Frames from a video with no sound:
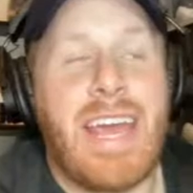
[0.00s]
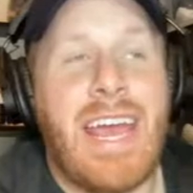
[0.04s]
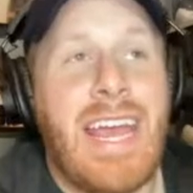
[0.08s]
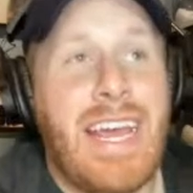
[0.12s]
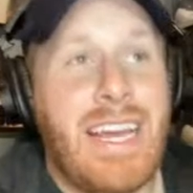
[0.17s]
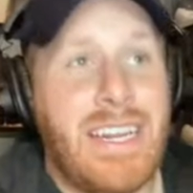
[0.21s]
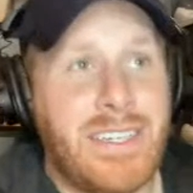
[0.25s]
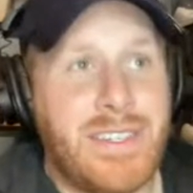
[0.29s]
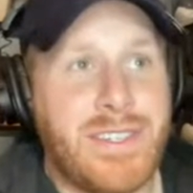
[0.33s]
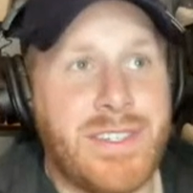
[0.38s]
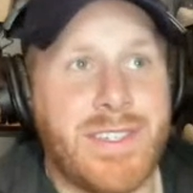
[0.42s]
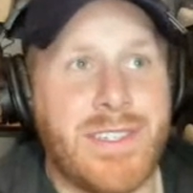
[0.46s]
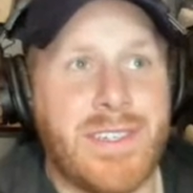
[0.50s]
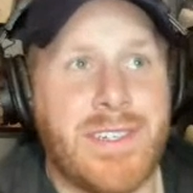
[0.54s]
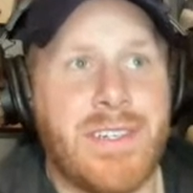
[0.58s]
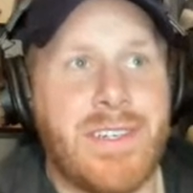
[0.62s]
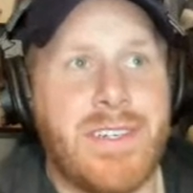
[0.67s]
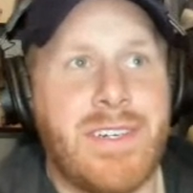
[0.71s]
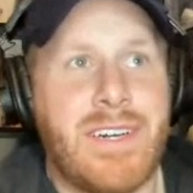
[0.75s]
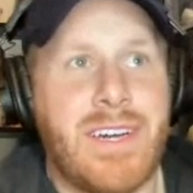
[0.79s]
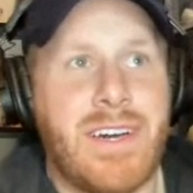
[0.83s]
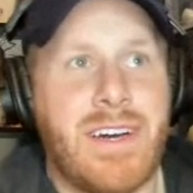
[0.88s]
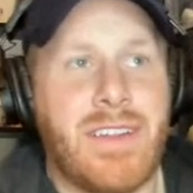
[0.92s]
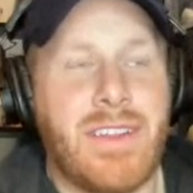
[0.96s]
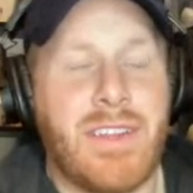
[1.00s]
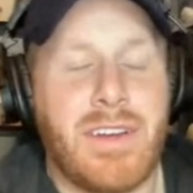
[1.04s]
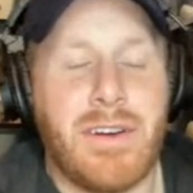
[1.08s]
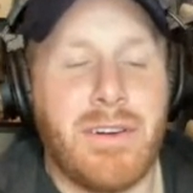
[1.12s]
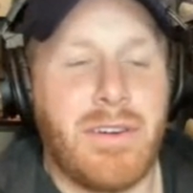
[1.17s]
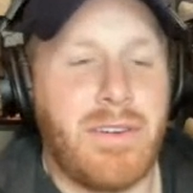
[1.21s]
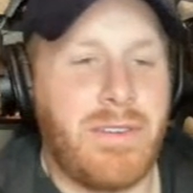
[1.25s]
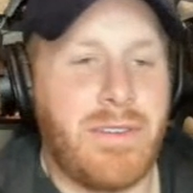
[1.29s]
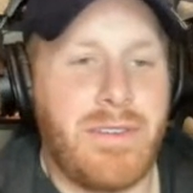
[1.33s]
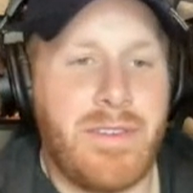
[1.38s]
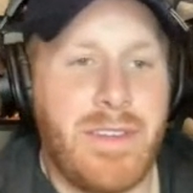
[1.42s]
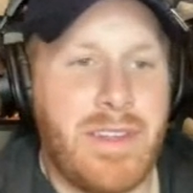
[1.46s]
cancer,
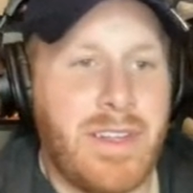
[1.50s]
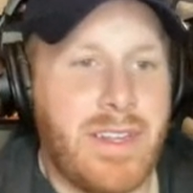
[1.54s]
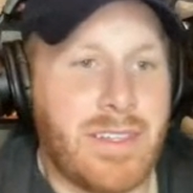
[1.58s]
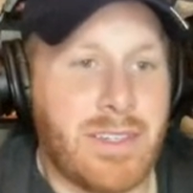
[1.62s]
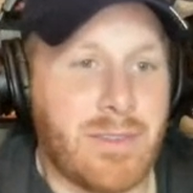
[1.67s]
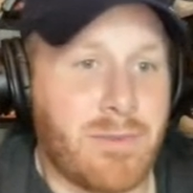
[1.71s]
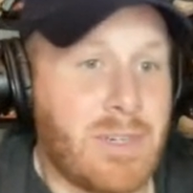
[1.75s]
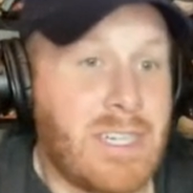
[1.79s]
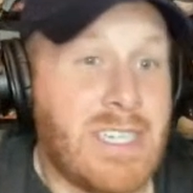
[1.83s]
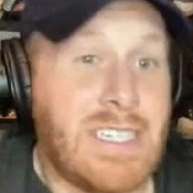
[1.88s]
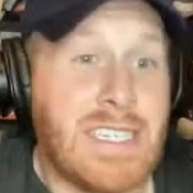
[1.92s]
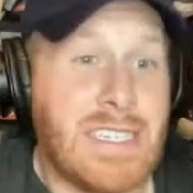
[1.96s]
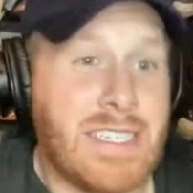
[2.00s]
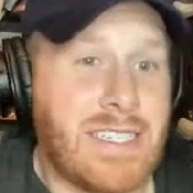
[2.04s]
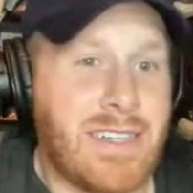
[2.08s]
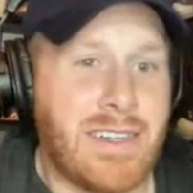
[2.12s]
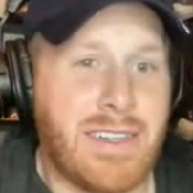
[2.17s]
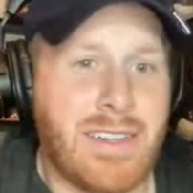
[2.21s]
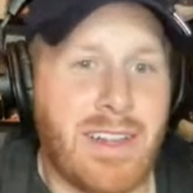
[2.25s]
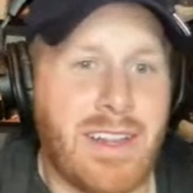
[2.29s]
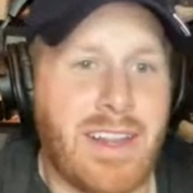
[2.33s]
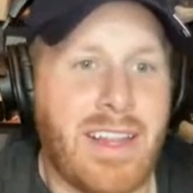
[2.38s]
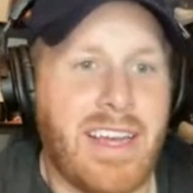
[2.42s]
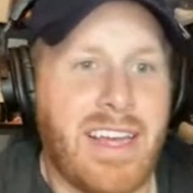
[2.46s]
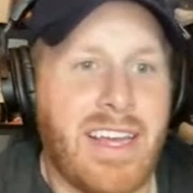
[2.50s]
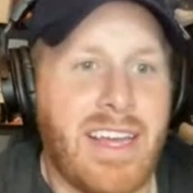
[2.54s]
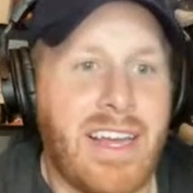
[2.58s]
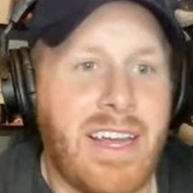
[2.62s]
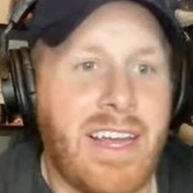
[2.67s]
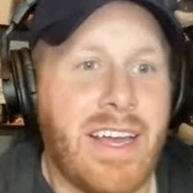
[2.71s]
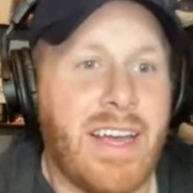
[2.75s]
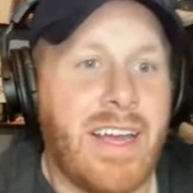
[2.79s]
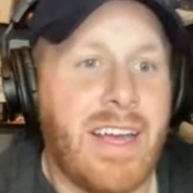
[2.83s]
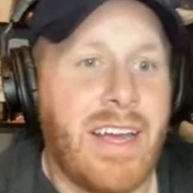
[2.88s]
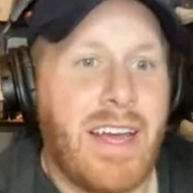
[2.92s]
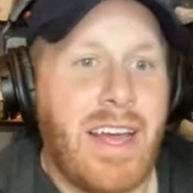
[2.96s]
although there's a reason he's still in the
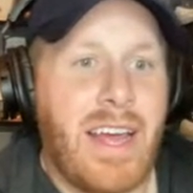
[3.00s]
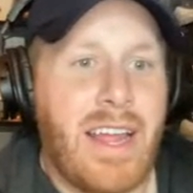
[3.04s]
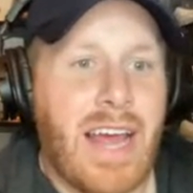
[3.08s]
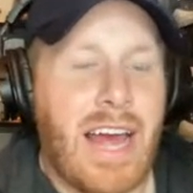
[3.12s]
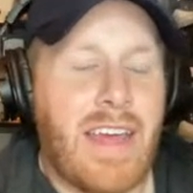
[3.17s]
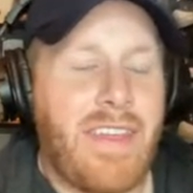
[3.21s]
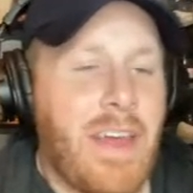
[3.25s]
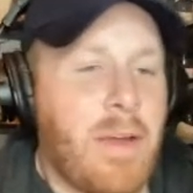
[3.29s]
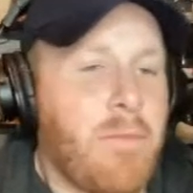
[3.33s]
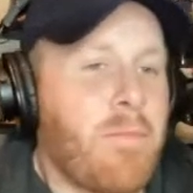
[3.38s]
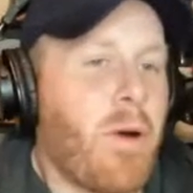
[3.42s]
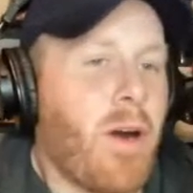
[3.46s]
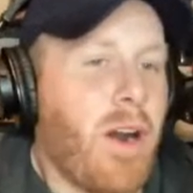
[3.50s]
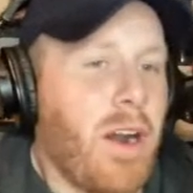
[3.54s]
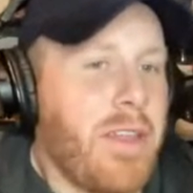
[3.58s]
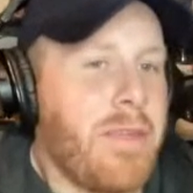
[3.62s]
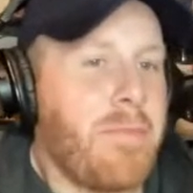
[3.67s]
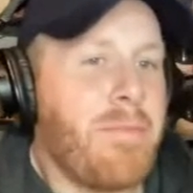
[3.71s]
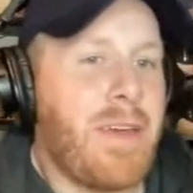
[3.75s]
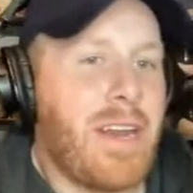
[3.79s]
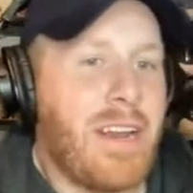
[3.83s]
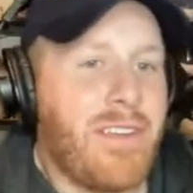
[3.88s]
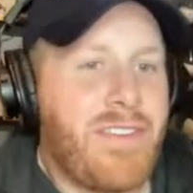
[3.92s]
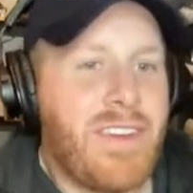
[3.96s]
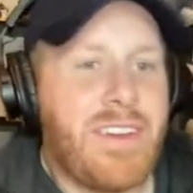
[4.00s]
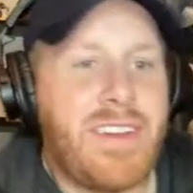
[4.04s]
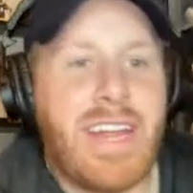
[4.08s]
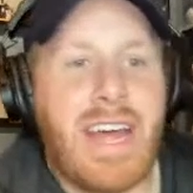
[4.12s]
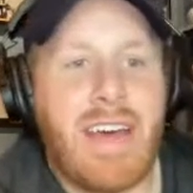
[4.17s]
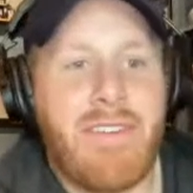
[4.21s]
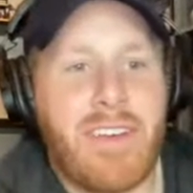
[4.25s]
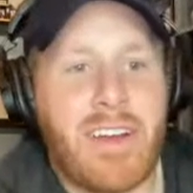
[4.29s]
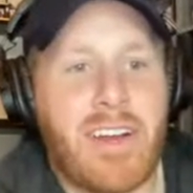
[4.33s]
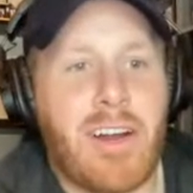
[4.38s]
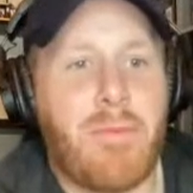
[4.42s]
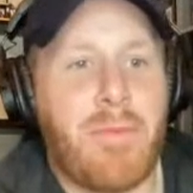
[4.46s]
league. I think part of the benefit to
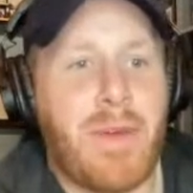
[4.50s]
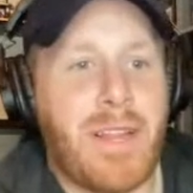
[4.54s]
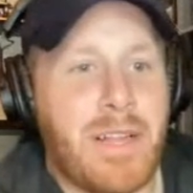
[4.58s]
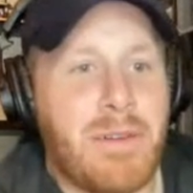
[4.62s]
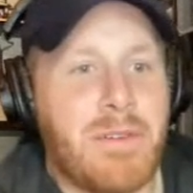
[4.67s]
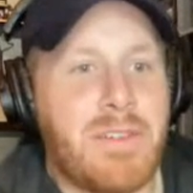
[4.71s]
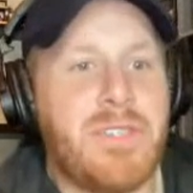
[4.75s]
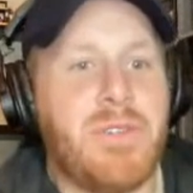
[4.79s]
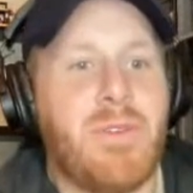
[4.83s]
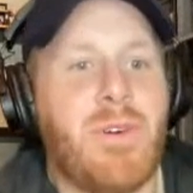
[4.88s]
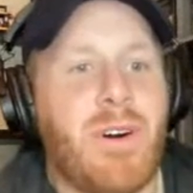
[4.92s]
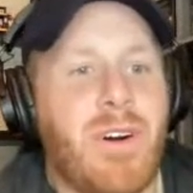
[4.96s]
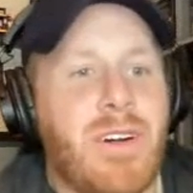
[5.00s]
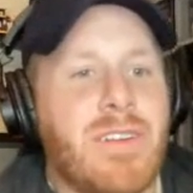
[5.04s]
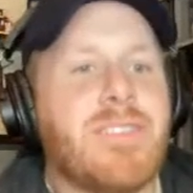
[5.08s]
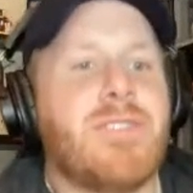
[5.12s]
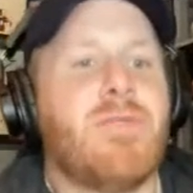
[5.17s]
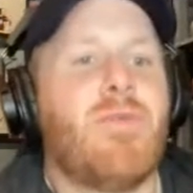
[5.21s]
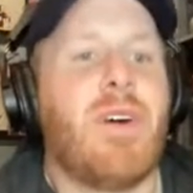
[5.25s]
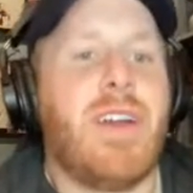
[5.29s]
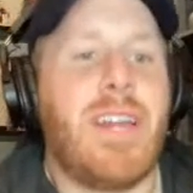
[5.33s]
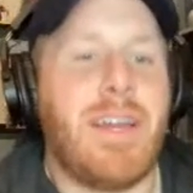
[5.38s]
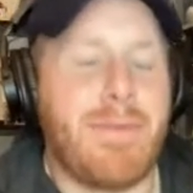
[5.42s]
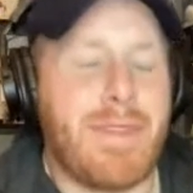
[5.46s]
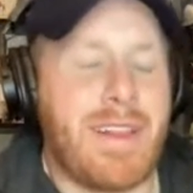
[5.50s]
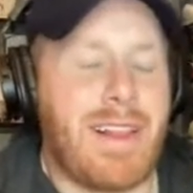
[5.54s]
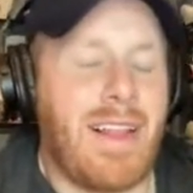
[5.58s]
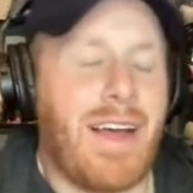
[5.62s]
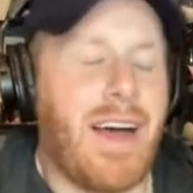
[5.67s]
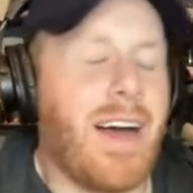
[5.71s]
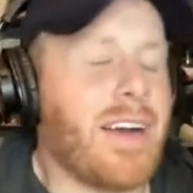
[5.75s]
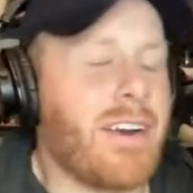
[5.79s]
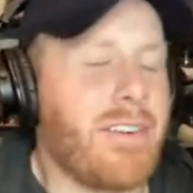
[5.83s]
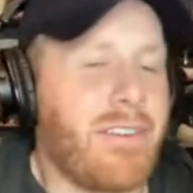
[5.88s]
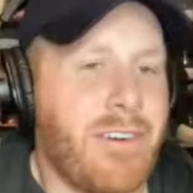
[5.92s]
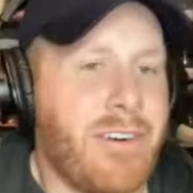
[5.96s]
having Carmelo is you also want him in the
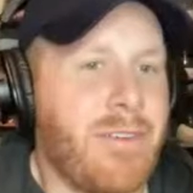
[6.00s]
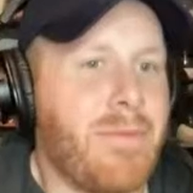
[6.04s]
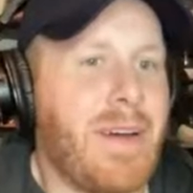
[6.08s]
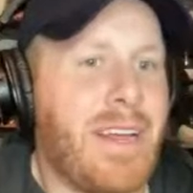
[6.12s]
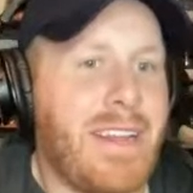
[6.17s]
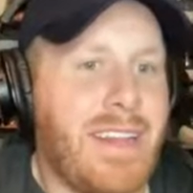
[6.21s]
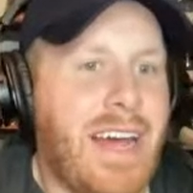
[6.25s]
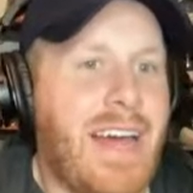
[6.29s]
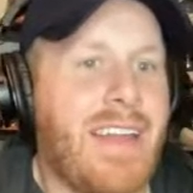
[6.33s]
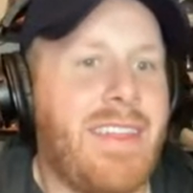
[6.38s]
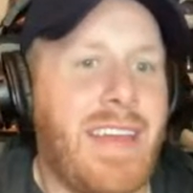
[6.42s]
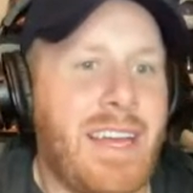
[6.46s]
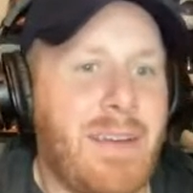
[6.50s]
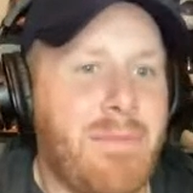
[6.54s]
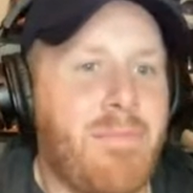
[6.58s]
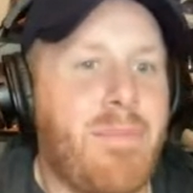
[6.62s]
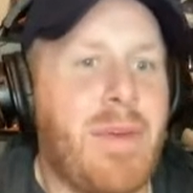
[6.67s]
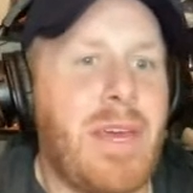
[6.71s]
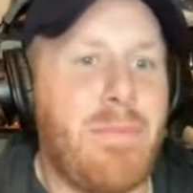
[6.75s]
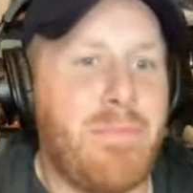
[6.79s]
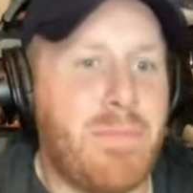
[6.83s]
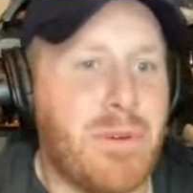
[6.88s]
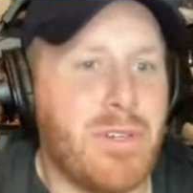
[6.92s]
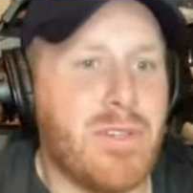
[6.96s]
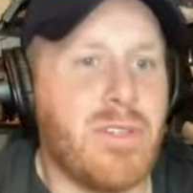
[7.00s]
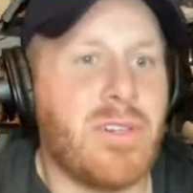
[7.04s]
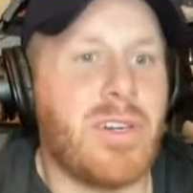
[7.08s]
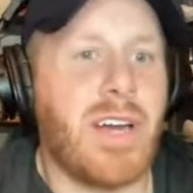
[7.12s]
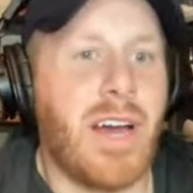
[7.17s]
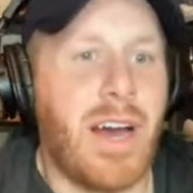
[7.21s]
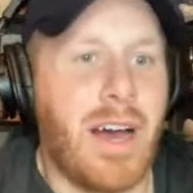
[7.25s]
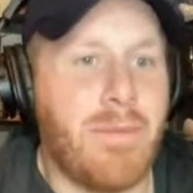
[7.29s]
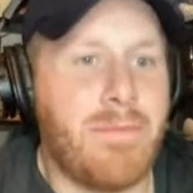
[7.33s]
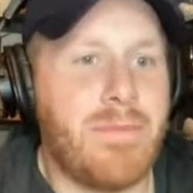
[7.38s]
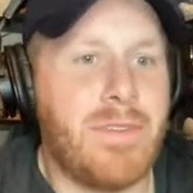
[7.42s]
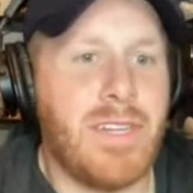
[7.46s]
locker room. I think people look
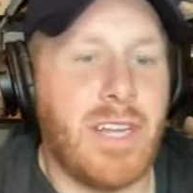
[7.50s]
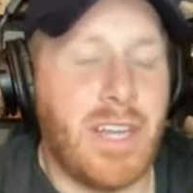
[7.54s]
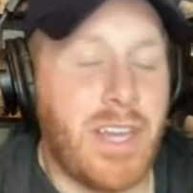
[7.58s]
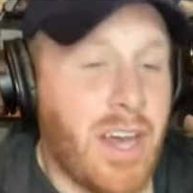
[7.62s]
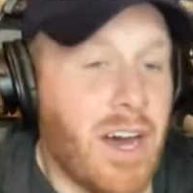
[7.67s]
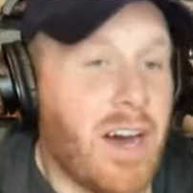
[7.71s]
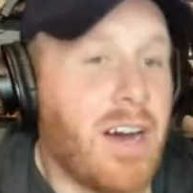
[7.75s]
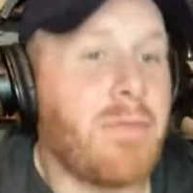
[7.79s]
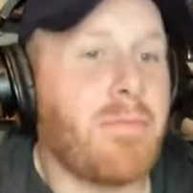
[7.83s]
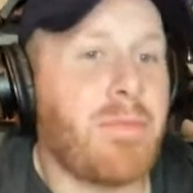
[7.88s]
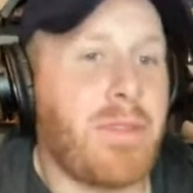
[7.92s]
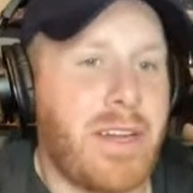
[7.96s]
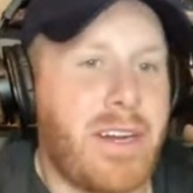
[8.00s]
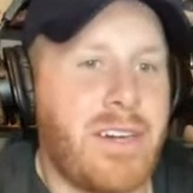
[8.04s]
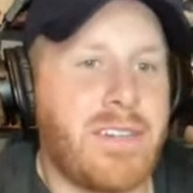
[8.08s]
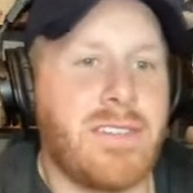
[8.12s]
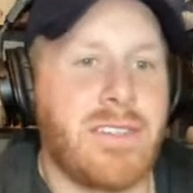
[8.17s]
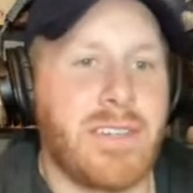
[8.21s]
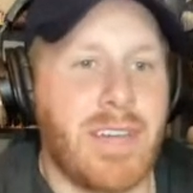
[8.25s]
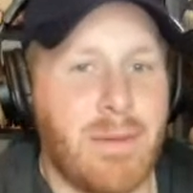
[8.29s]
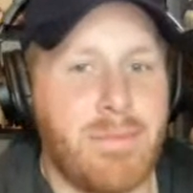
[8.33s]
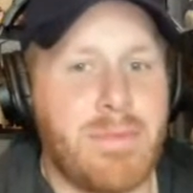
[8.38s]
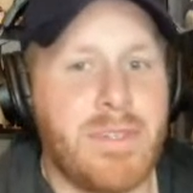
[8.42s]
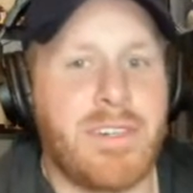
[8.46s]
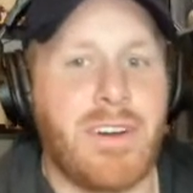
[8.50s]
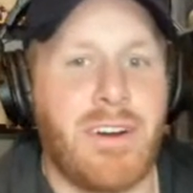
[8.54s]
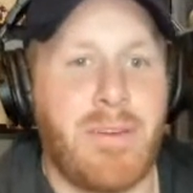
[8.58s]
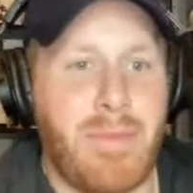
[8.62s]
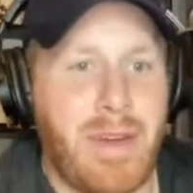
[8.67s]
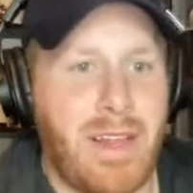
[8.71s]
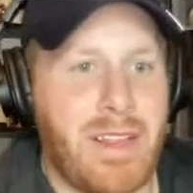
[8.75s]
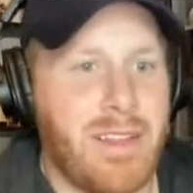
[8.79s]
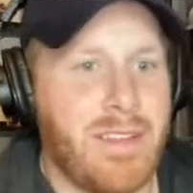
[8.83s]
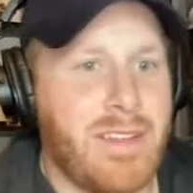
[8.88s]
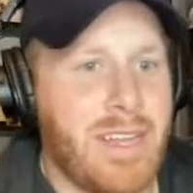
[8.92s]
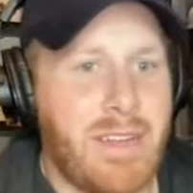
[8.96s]
up, the young players look up to
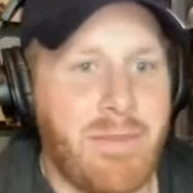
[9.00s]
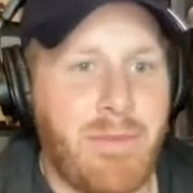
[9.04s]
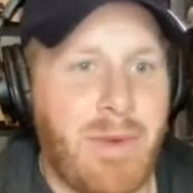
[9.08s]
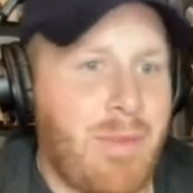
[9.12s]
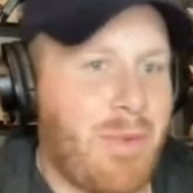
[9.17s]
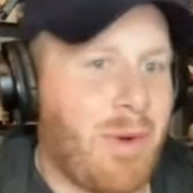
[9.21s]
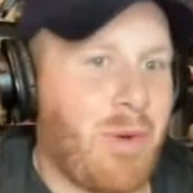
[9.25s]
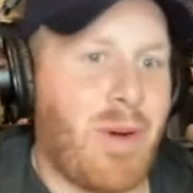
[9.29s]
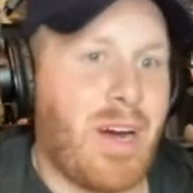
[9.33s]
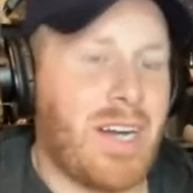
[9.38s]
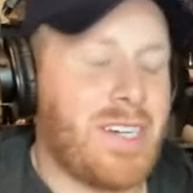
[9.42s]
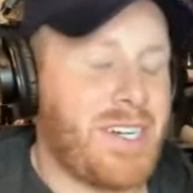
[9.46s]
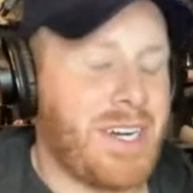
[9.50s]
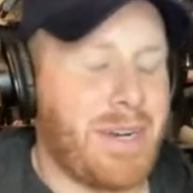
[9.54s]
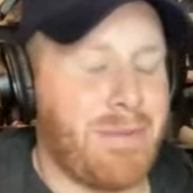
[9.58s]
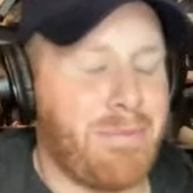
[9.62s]
Carmelo. They remember watching